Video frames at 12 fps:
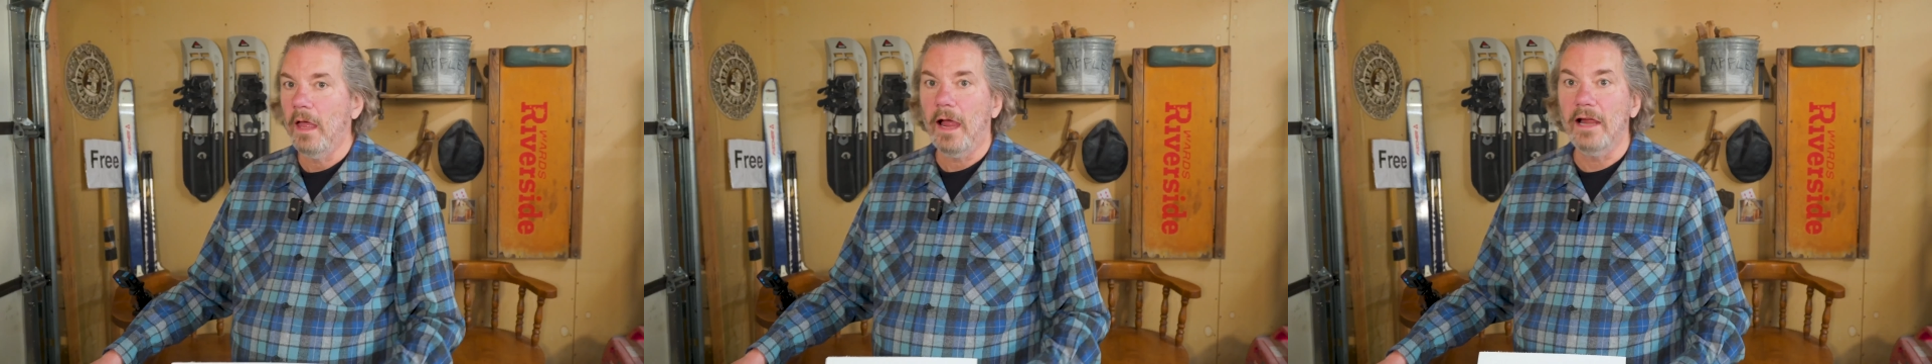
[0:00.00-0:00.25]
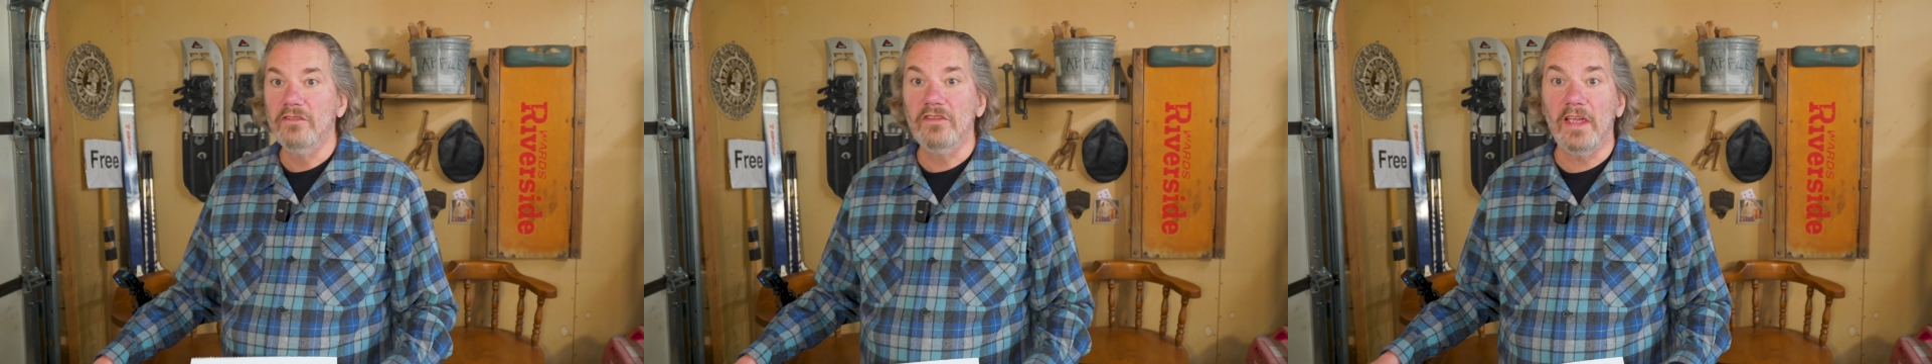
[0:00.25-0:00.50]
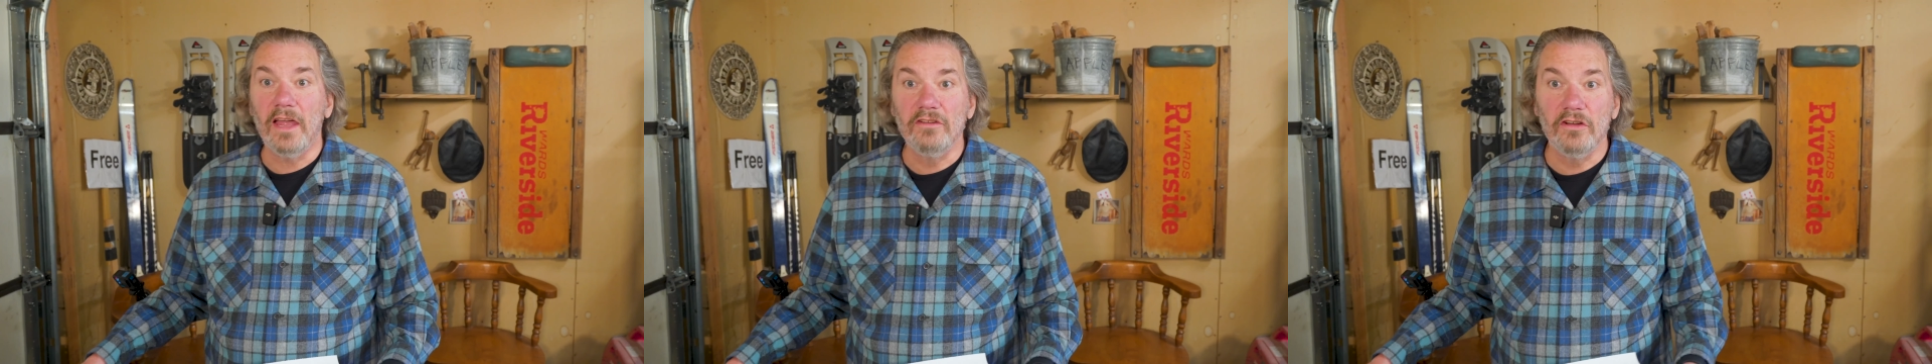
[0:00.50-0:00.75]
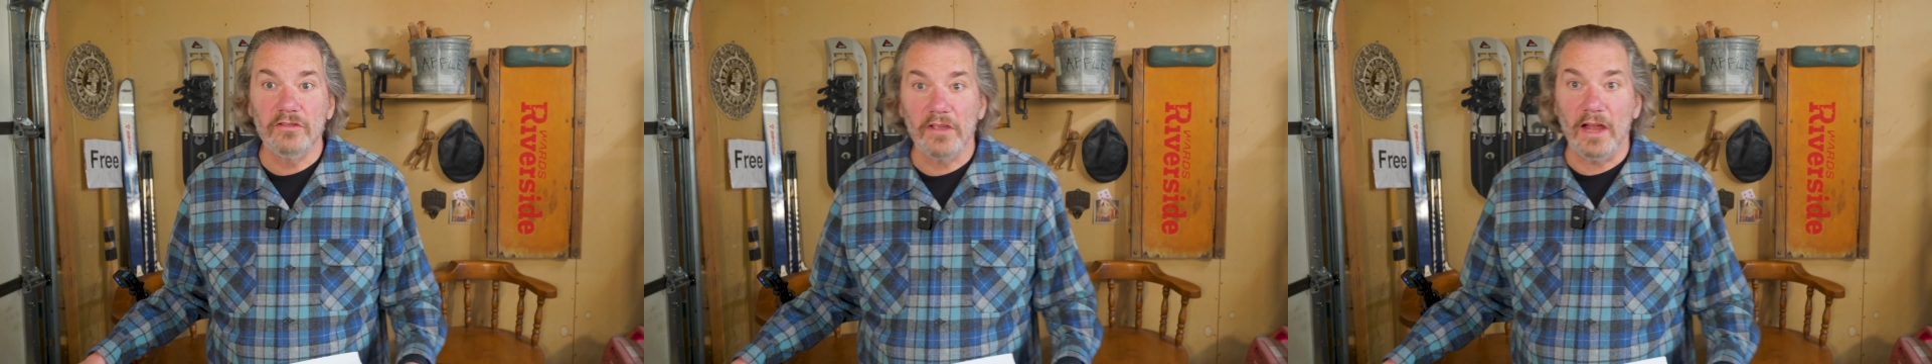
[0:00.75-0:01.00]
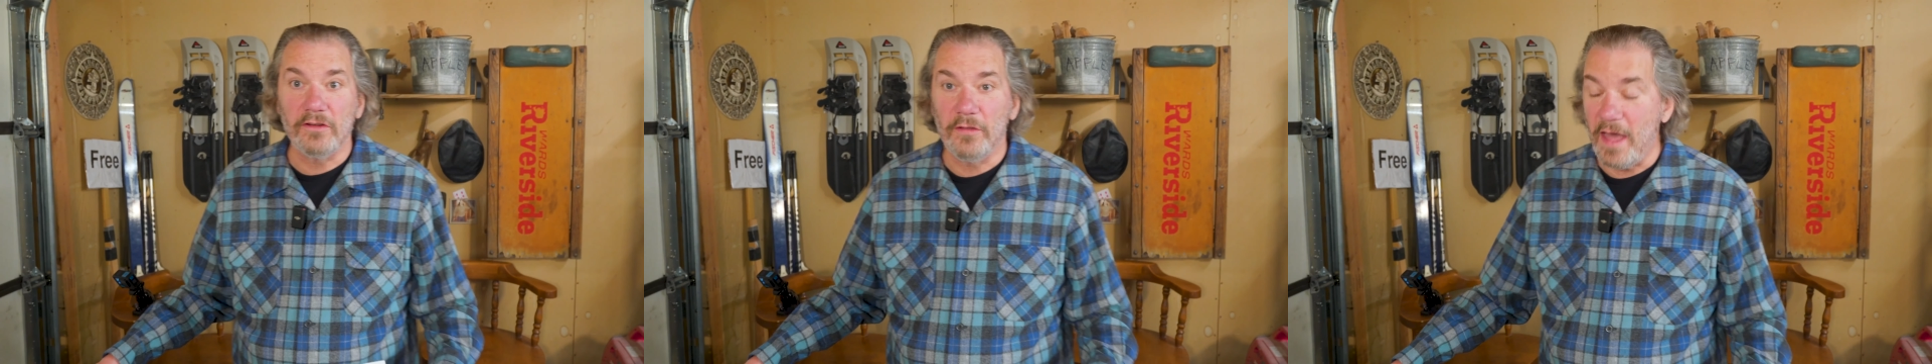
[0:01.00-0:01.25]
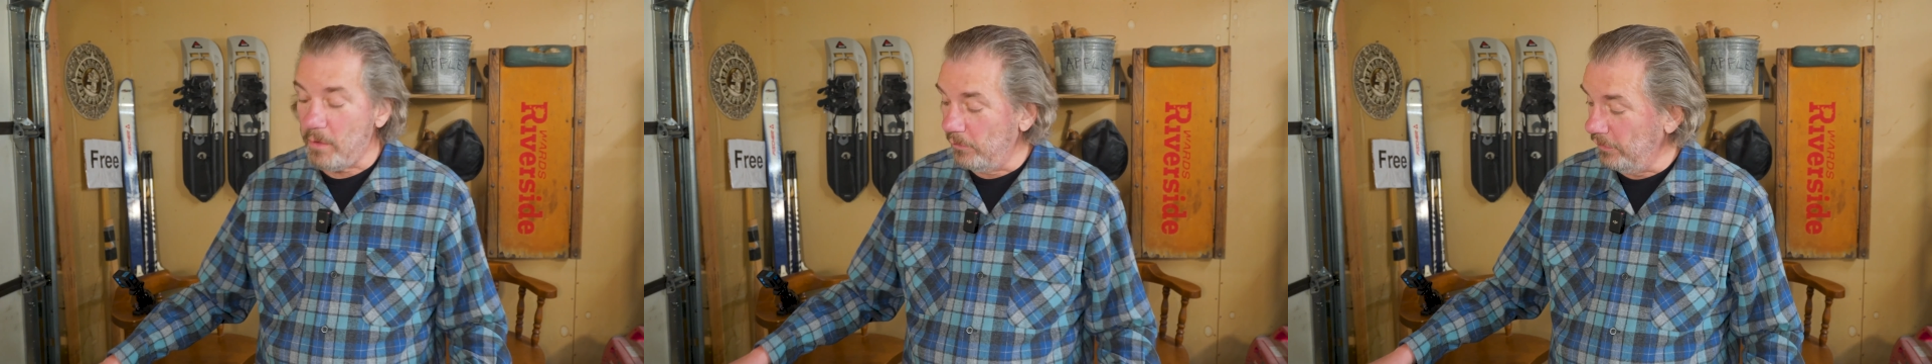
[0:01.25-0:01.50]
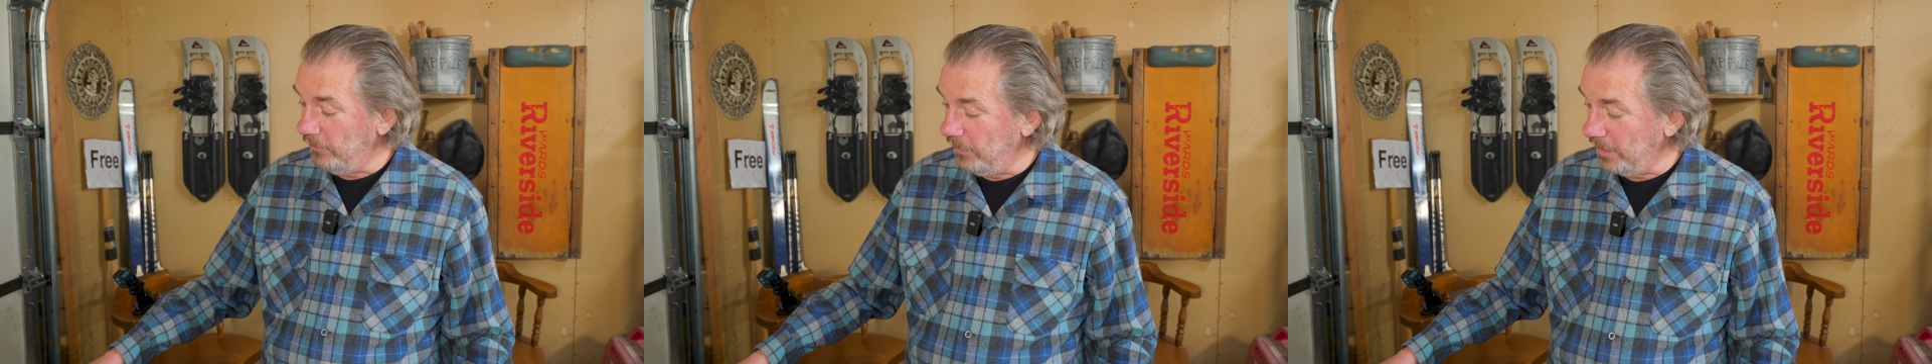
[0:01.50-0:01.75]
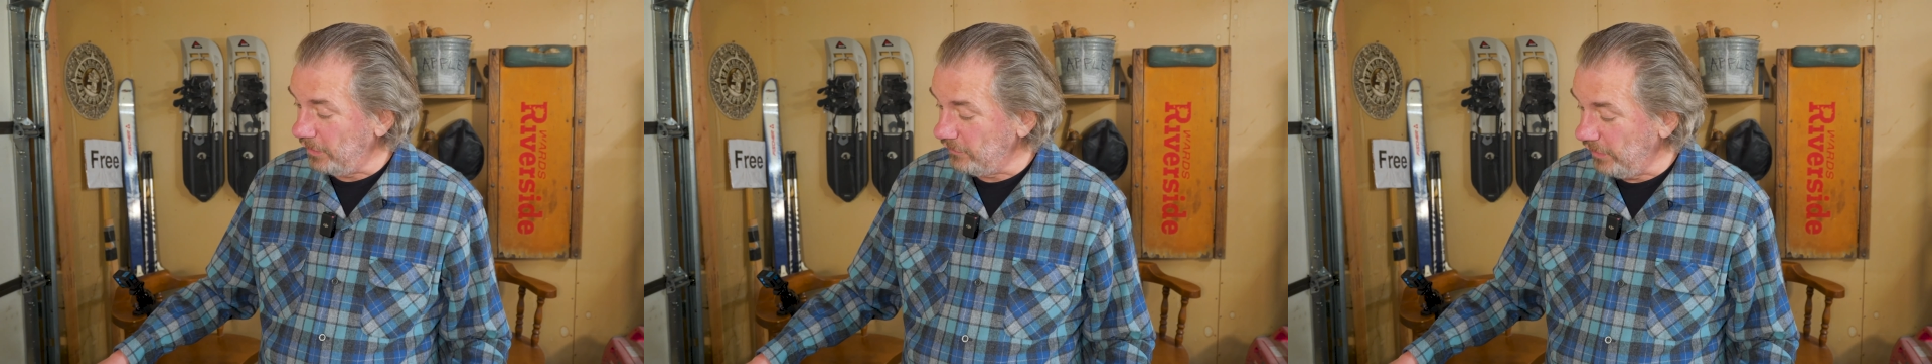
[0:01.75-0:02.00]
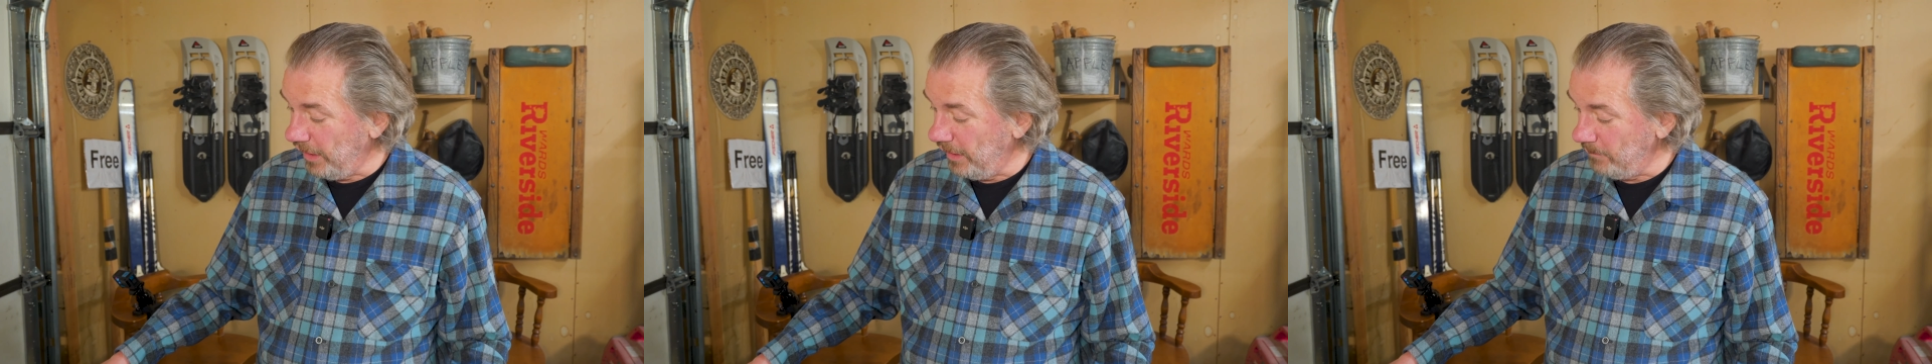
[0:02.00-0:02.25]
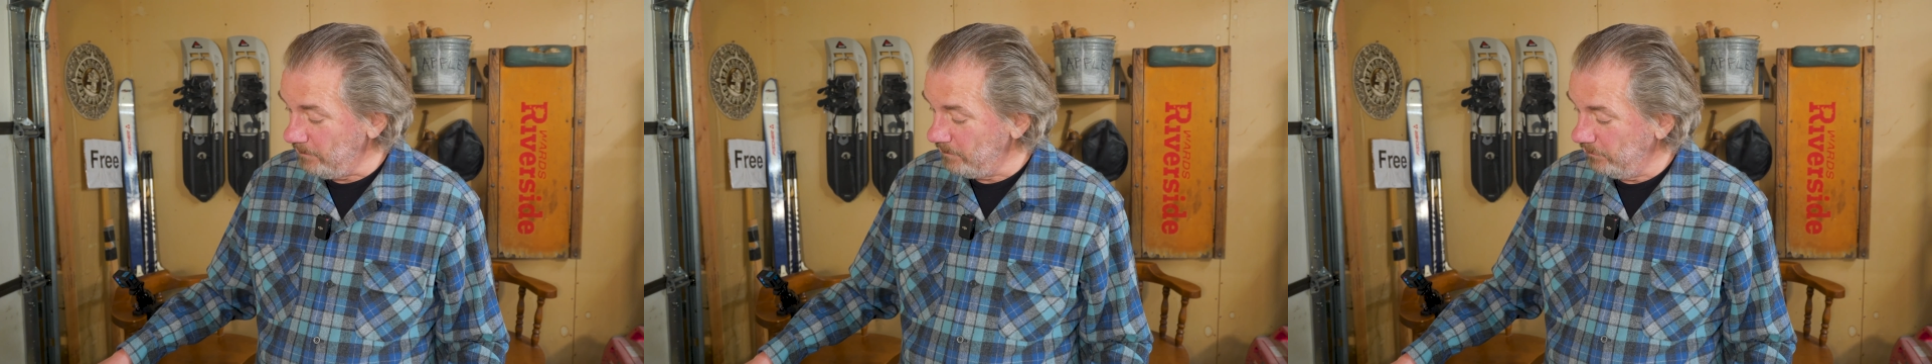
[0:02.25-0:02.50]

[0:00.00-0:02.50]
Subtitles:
I'd say I just got to that one in the nick of time.